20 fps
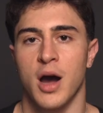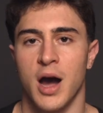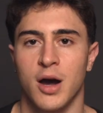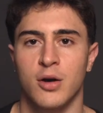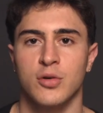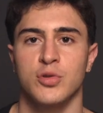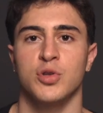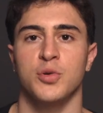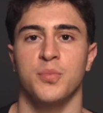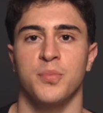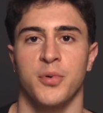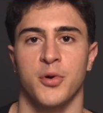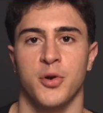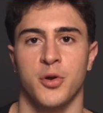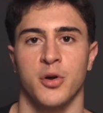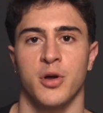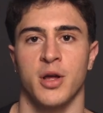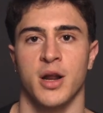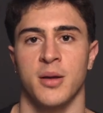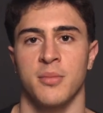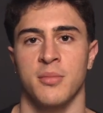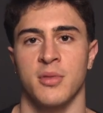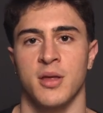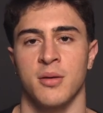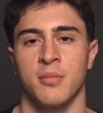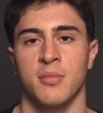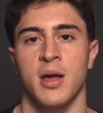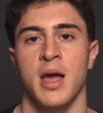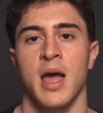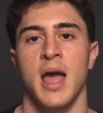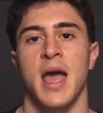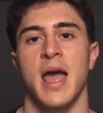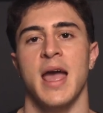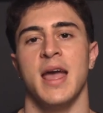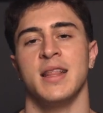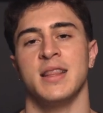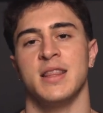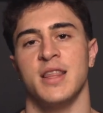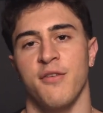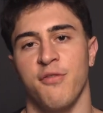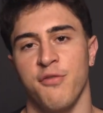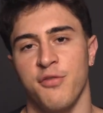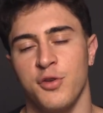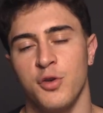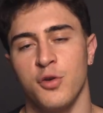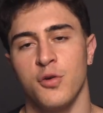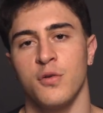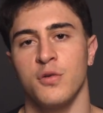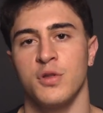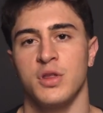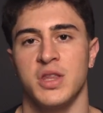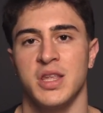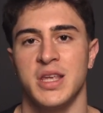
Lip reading: how to program them and a few